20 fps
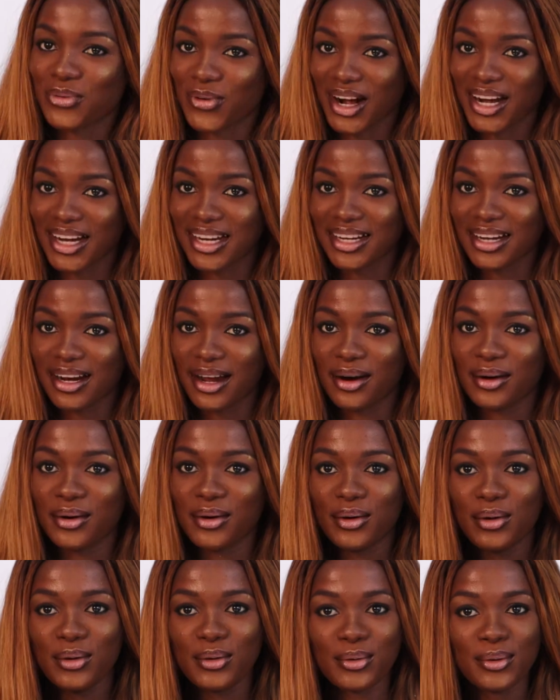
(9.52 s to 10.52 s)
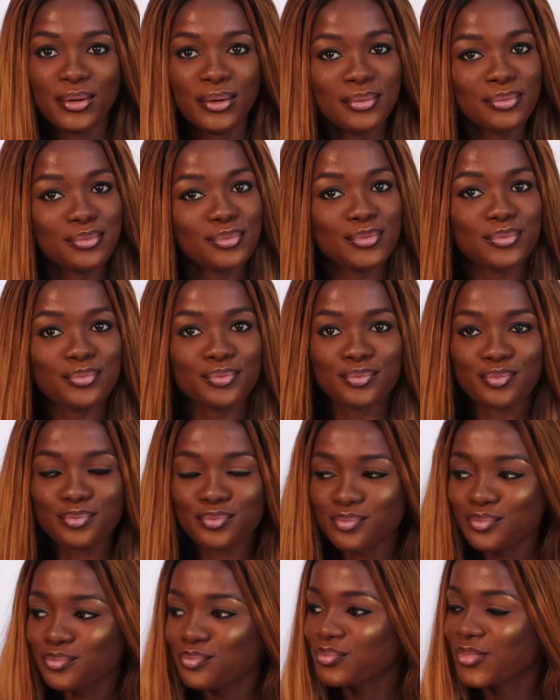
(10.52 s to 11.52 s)
right now. Oh,
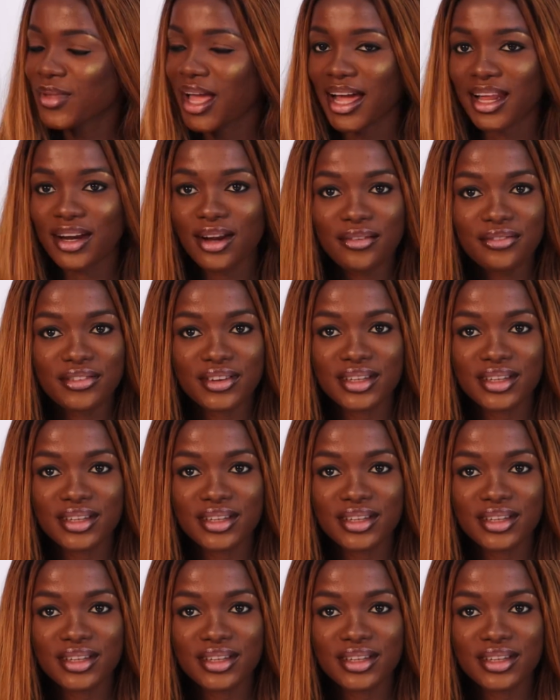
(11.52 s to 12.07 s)
I love